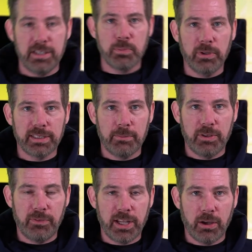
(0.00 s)
this point in time in the
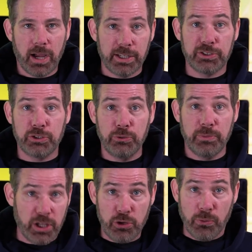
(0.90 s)
video, I assume
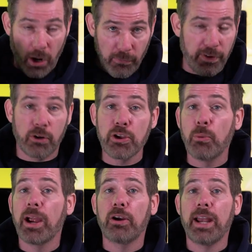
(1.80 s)
that you are very
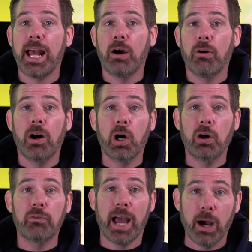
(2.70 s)
aware now
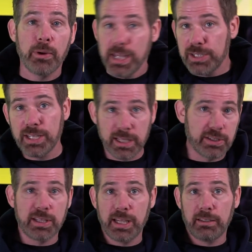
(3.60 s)
of how easy
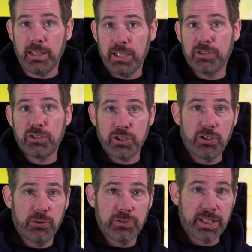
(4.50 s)
this thing is to use.